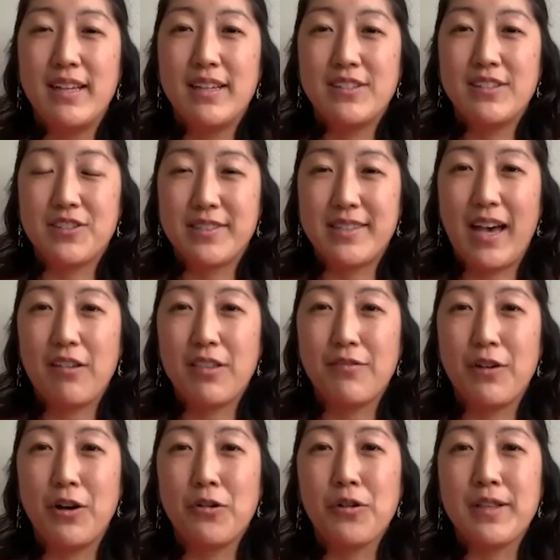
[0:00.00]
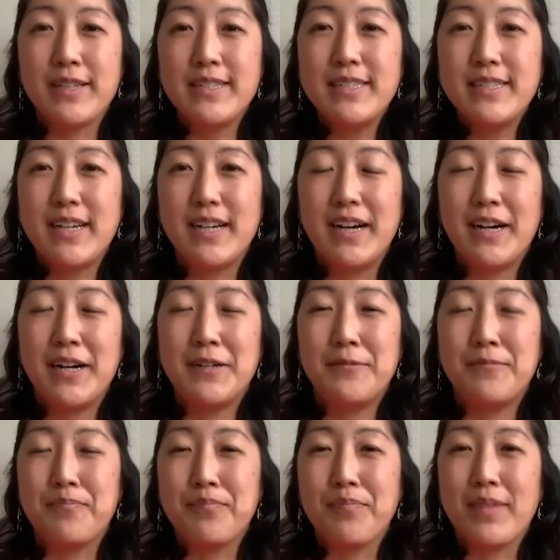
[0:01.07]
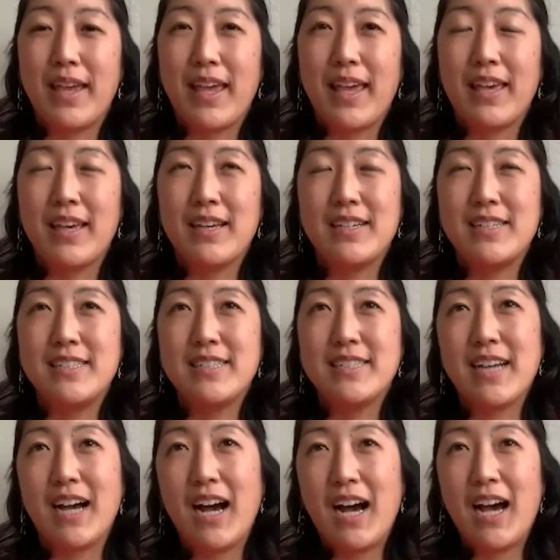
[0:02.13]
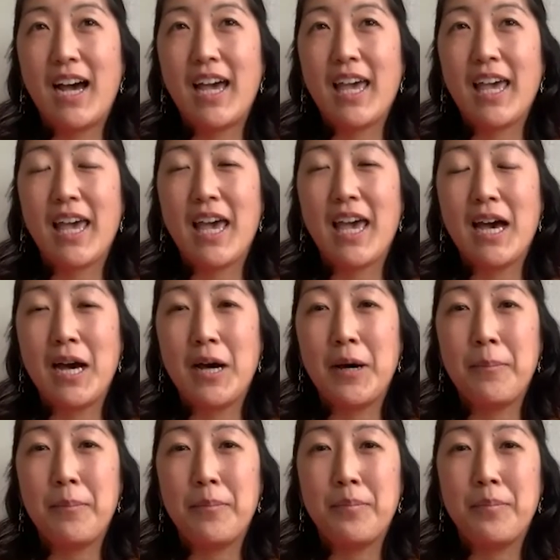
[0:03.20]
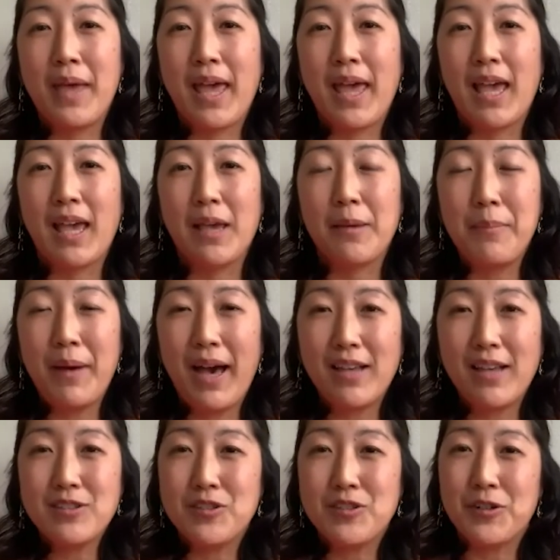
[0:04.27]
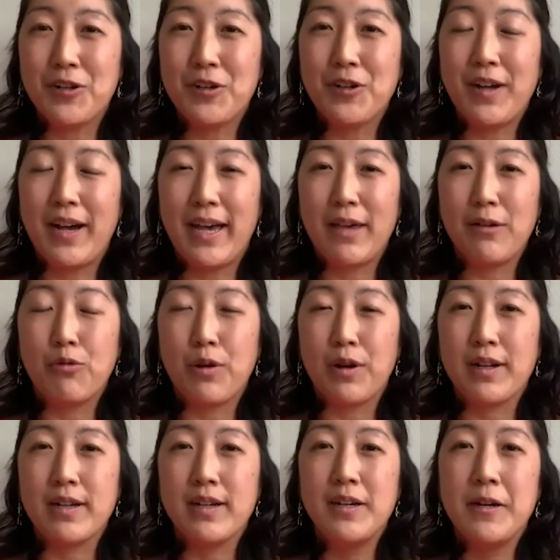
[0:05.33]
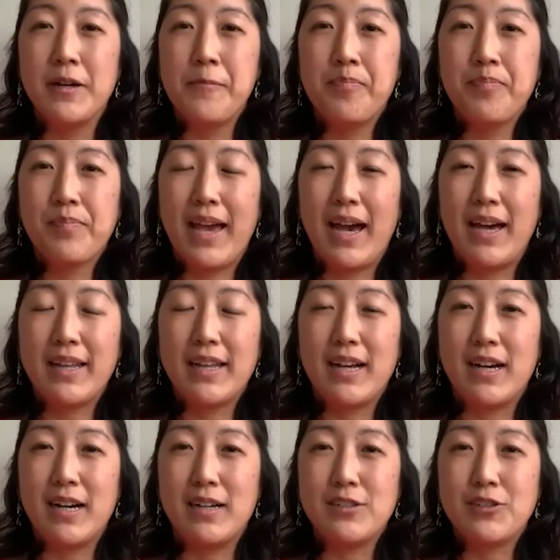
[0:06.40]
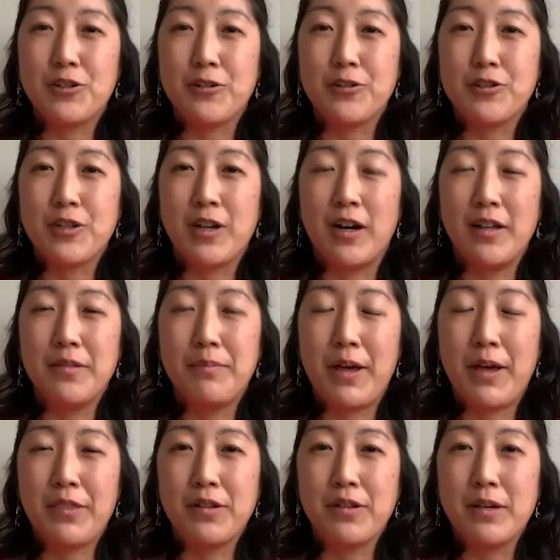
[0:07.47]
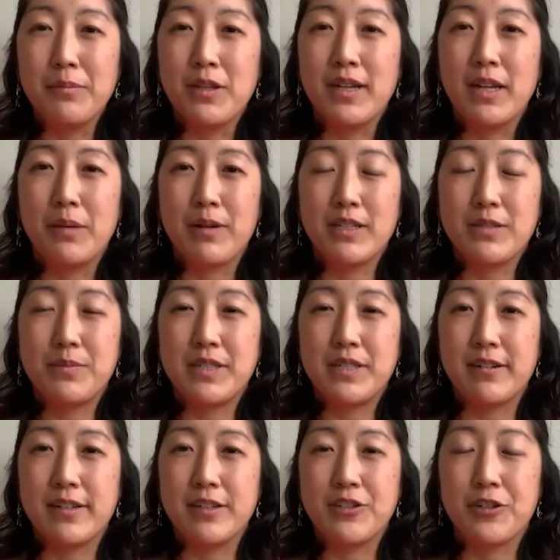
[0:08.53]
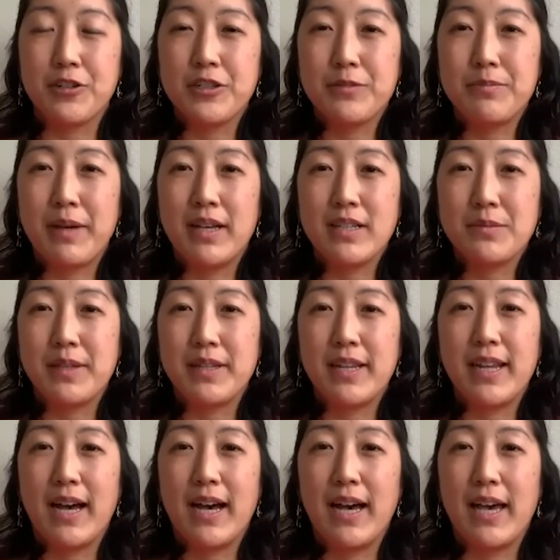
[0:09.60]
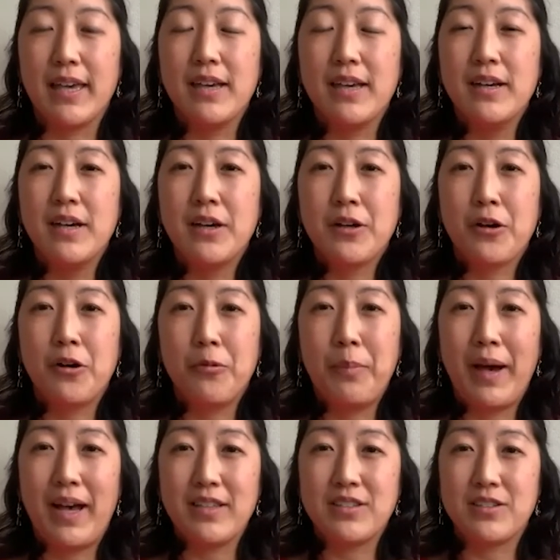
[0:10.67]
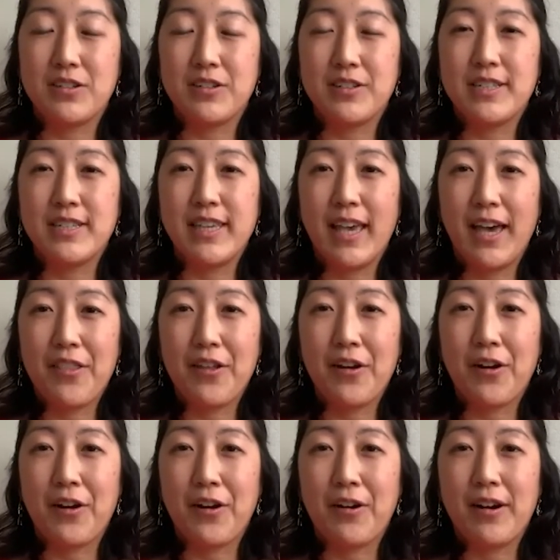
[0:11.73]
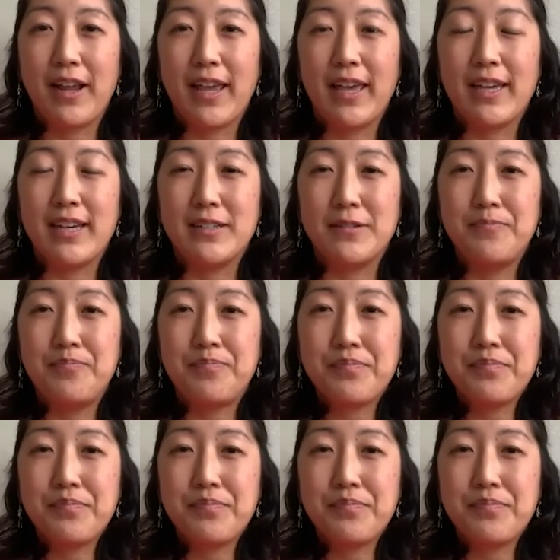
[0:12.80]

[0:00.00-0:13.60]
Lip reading: just south of Oakland. And I am a pastor. I work at a church called Bethel Community Presbyterian Church. My husband and I co-pastor together, and